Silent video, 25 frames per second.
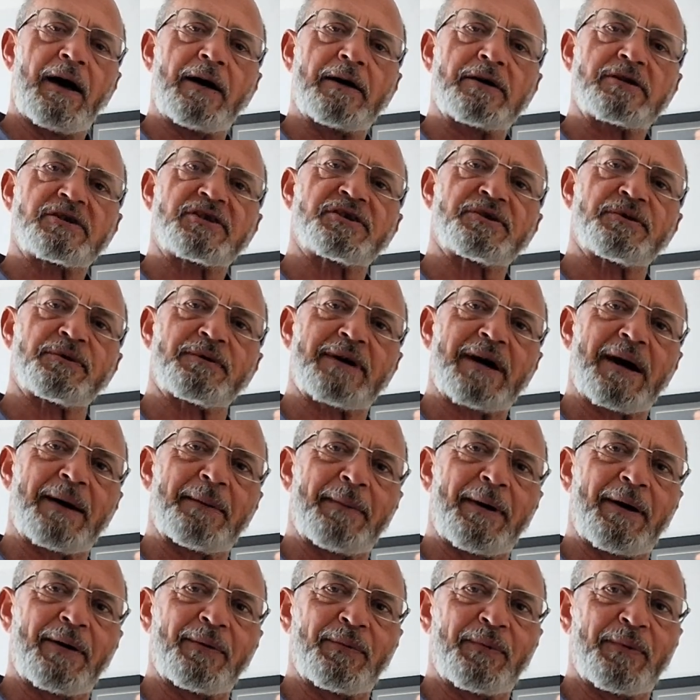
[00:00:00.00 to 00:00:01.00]
She'll come
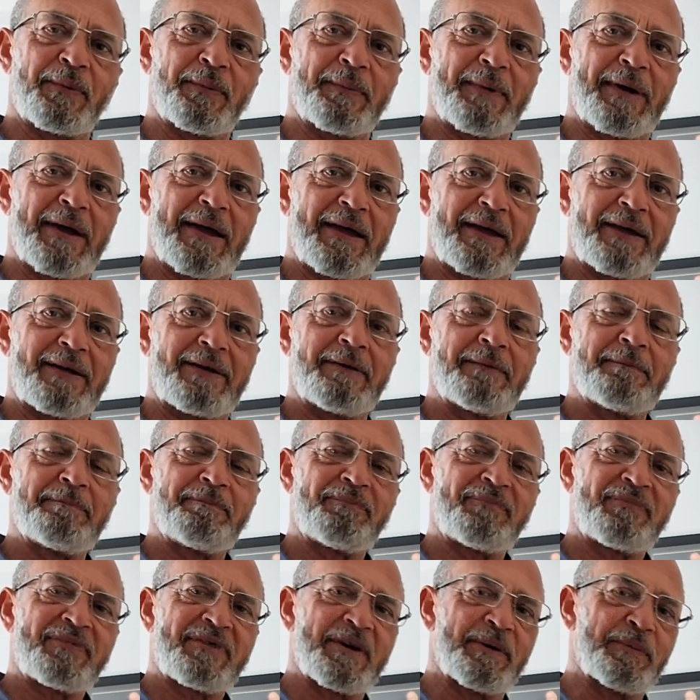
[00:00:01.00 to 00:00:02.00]
home with me
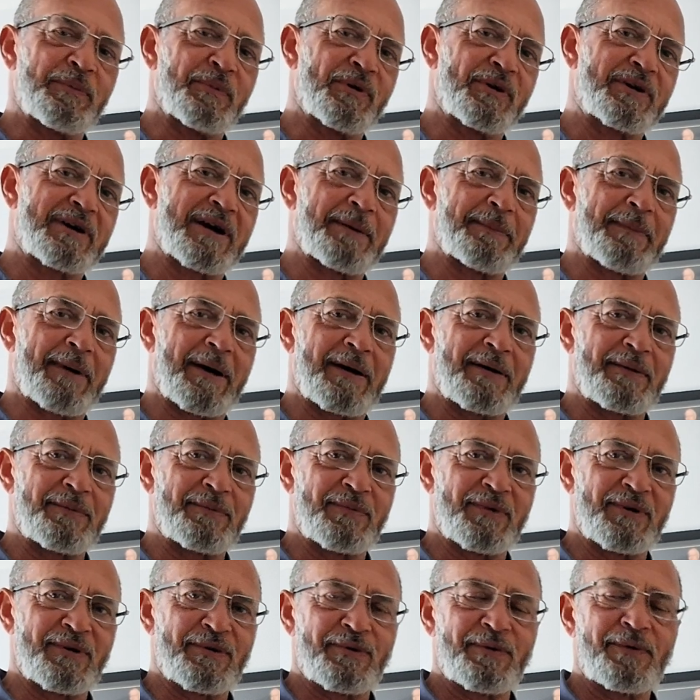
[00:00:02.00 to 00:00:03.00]
and we'll come up and
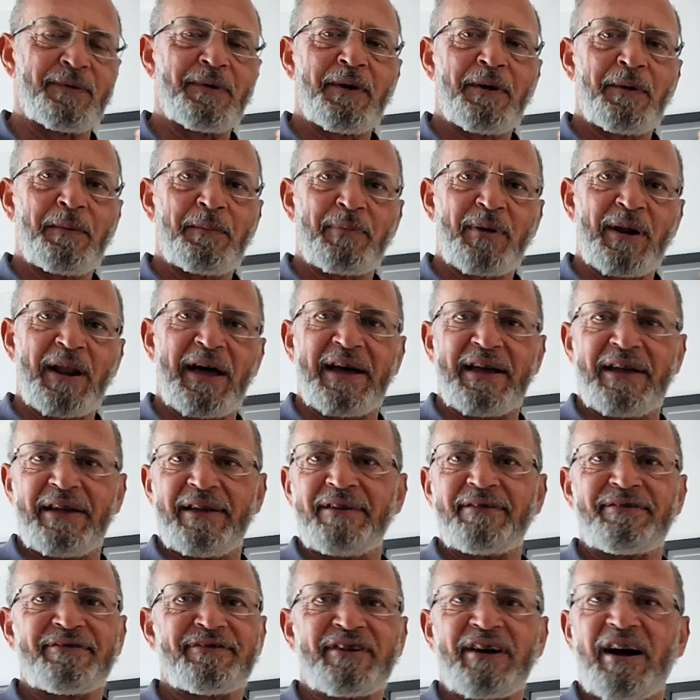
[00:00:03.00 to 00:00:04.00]
we'll
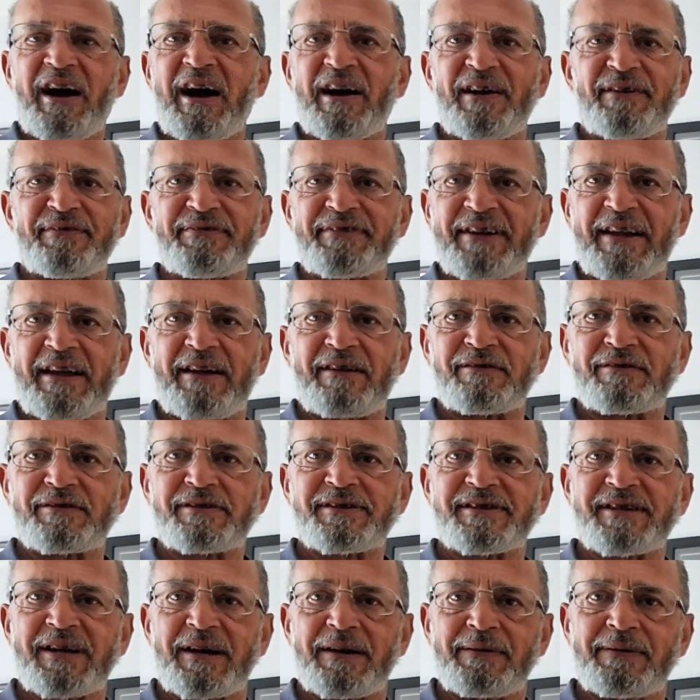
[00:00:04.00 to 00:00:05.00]
play for half an hour or
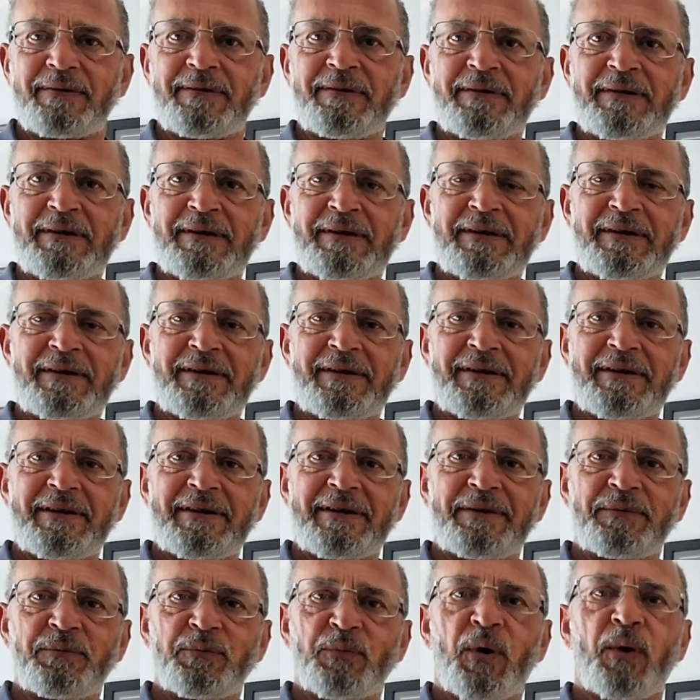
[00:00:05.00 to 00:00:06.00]
so
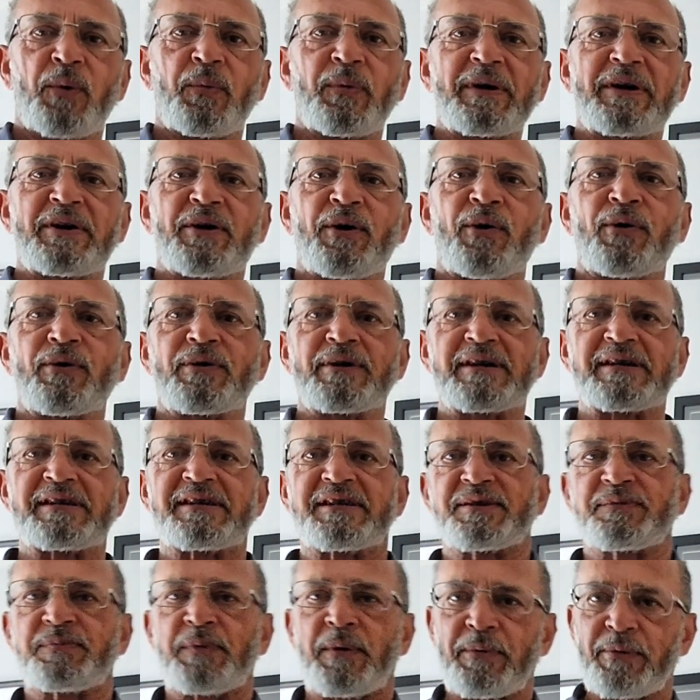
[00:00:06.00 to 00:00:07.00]
in what we call, this
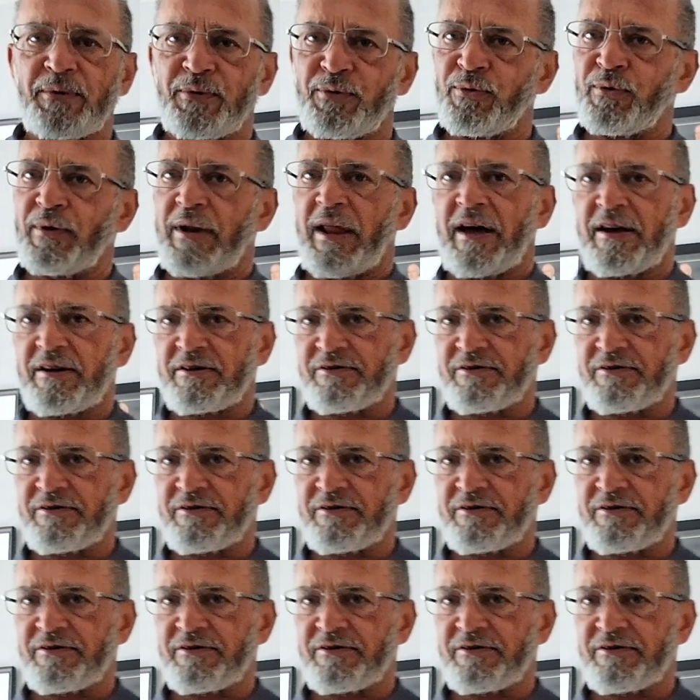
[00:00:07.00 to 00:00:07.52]
is what we call our